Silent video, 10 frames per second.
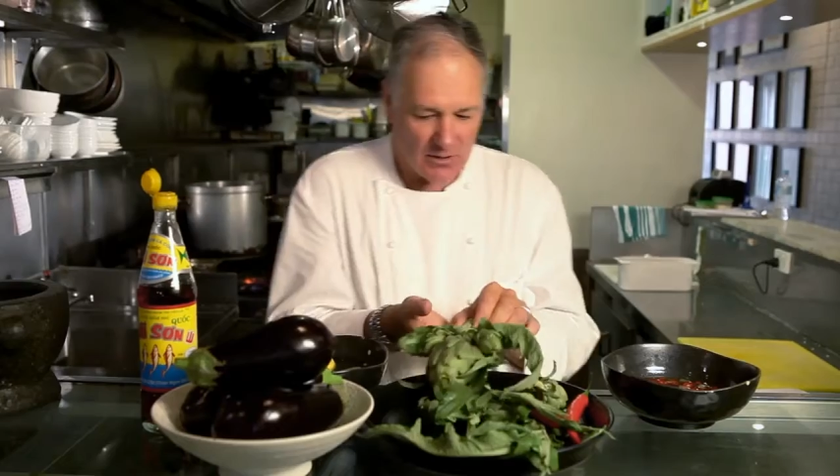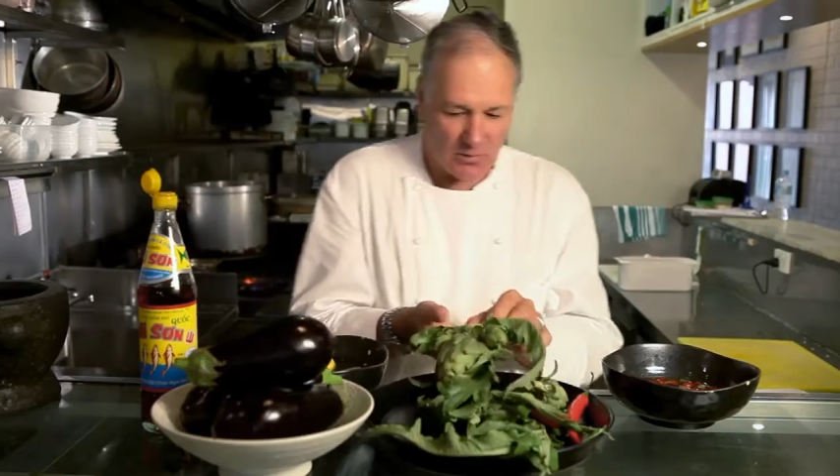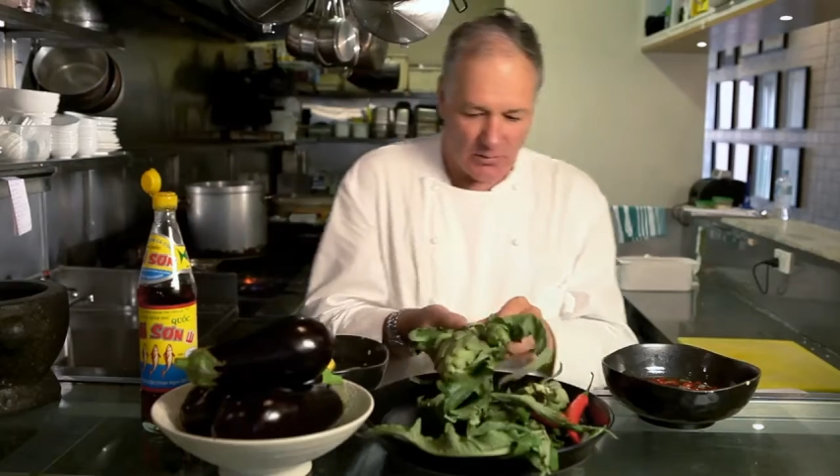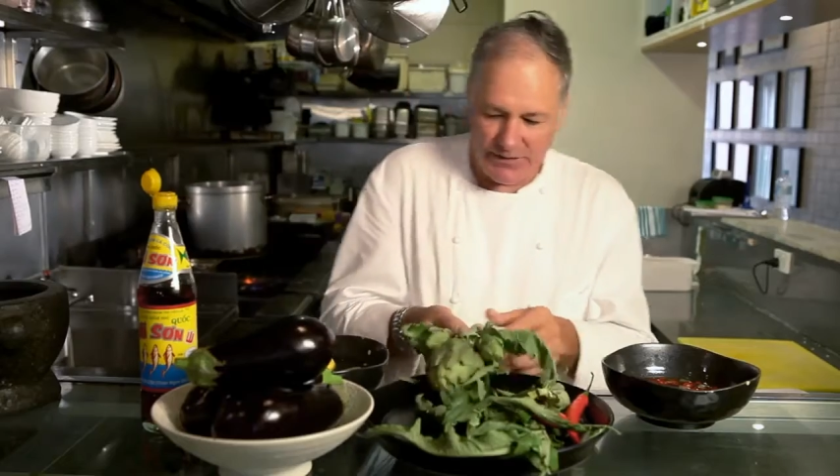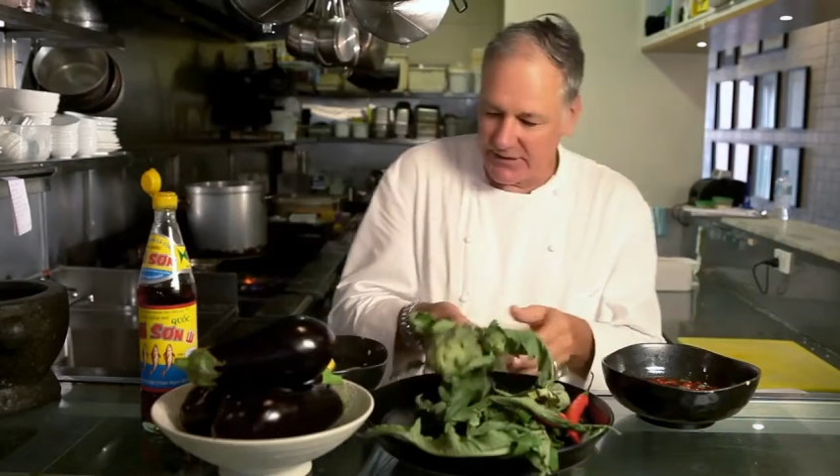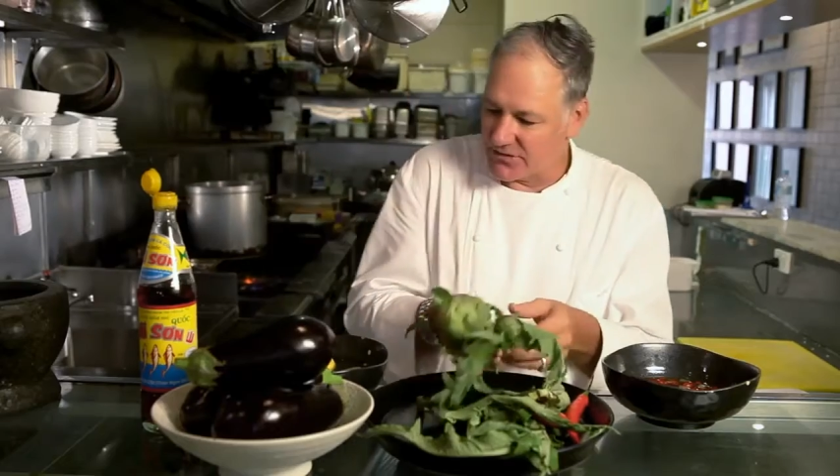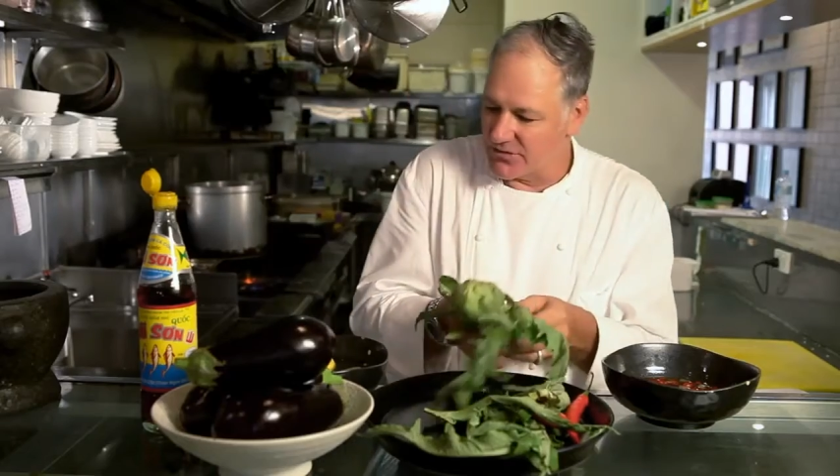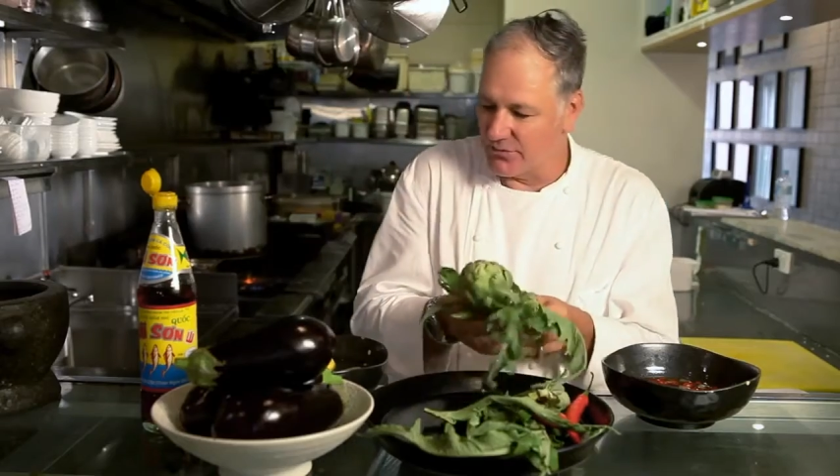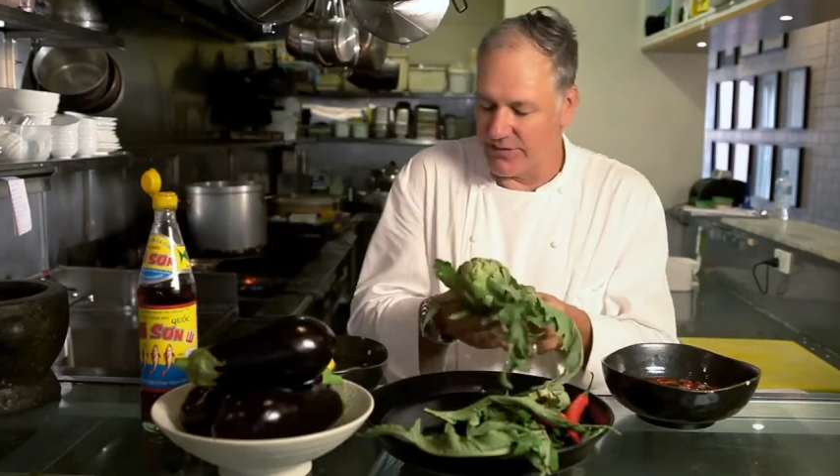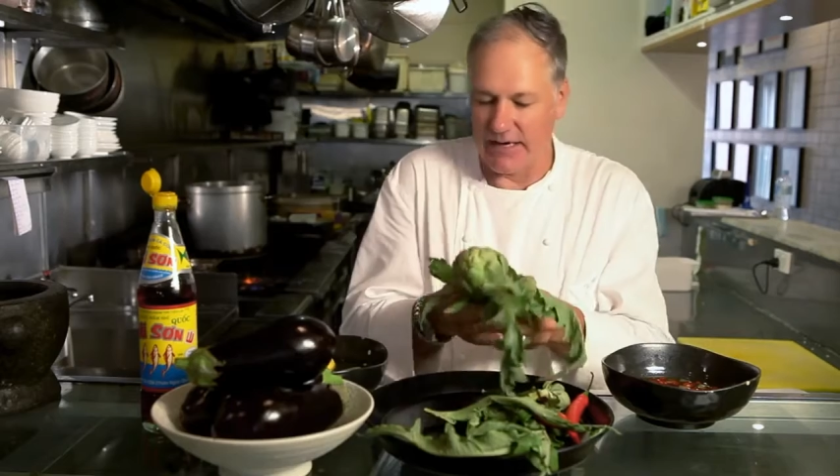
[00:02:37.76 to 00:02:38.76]
What we need to
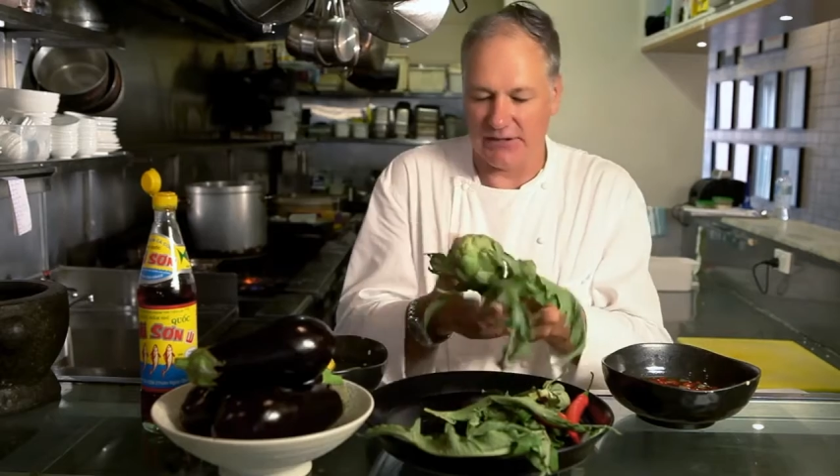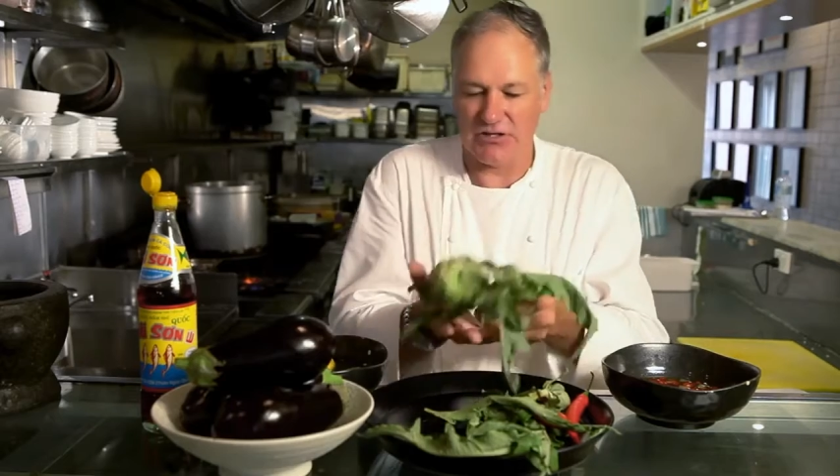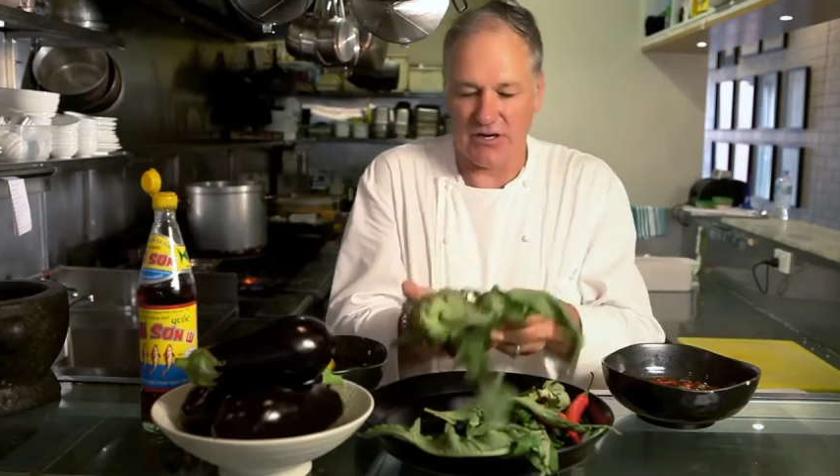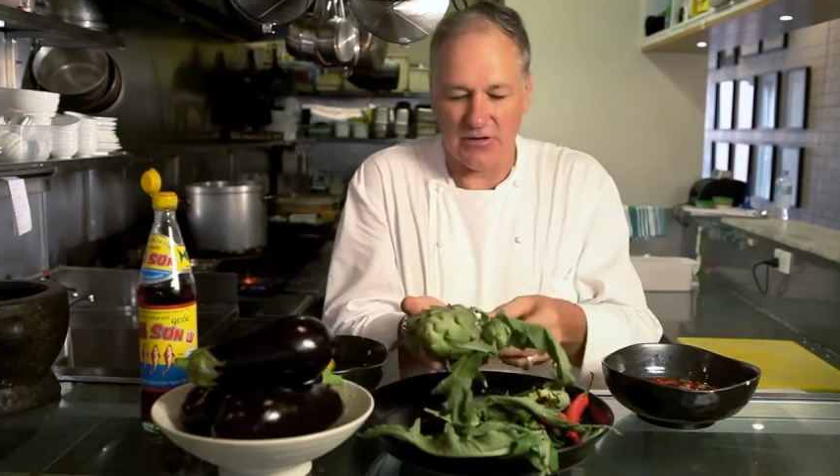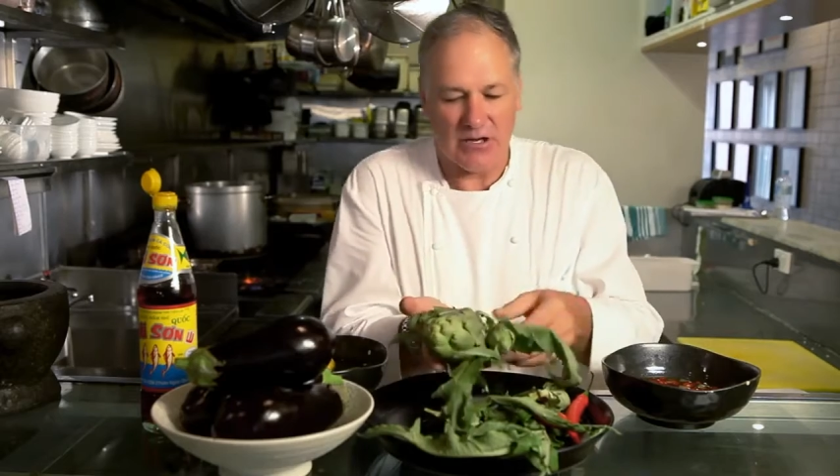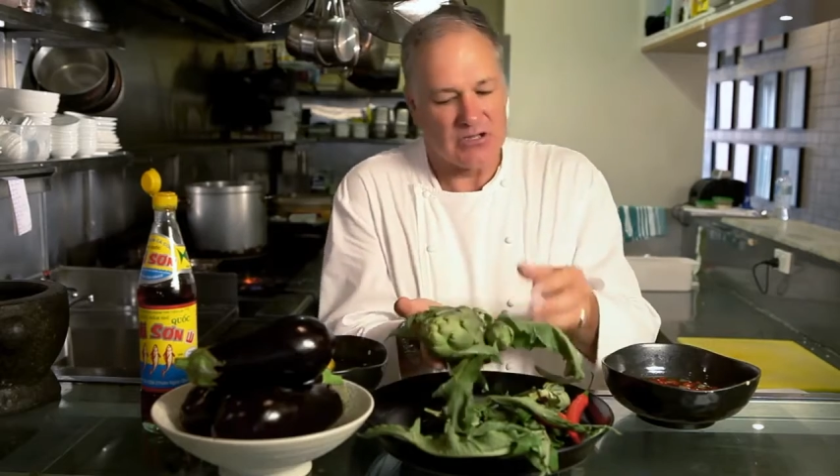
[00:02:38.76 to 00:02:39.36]
do with the artichoke,